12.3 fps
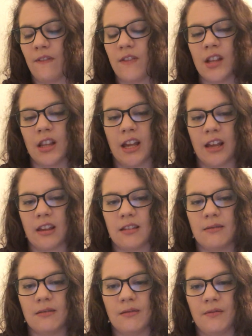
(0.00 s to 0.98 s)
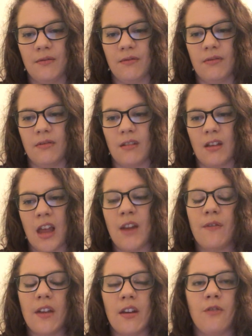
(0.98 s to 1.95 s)
I feel like, and
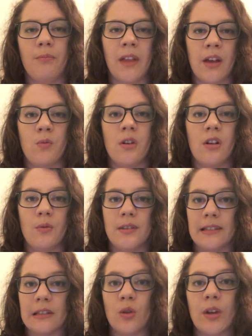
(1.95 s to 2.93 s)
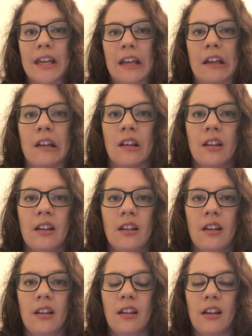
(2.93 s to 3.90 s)
if Black Widow is looking,
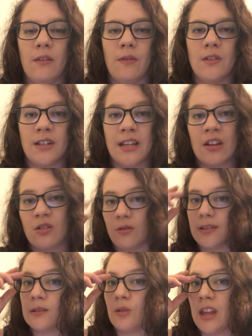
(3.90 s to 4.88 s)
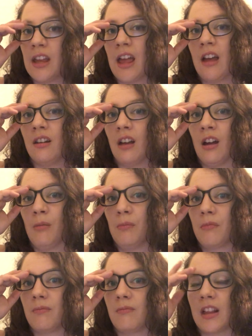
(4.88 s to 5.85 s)
if Natasha is looking at
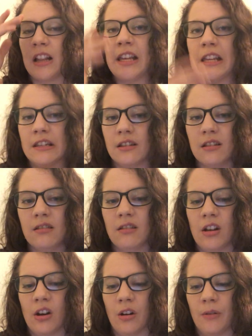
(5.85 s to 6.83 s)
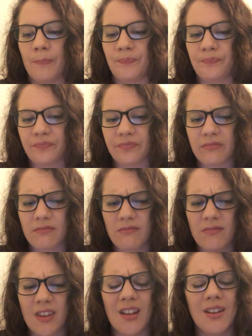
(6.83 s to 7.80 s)
Clint, you know,
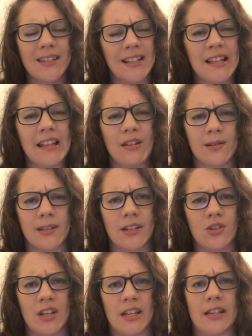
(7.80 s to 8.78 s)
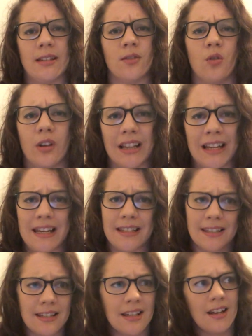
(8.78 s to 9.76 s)
because it clearly looks like she is, or at
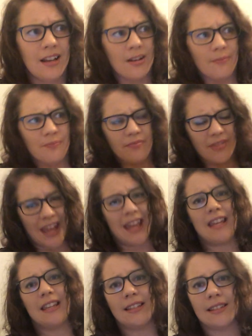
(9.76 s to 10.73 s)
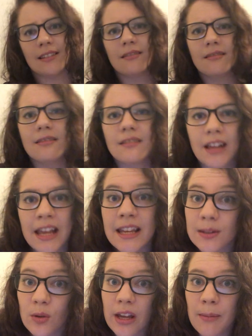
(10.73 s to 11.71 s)
least he's
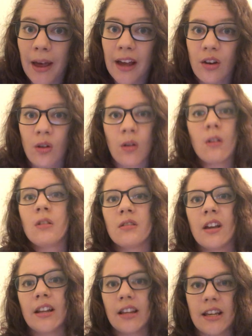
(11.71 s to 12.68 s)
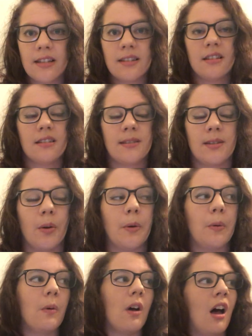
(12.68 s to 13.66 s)
looking back at her, at least.
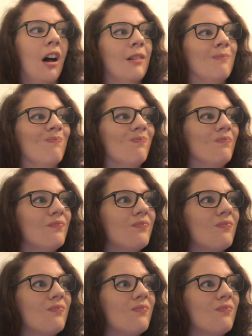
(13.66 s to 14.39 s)
So, I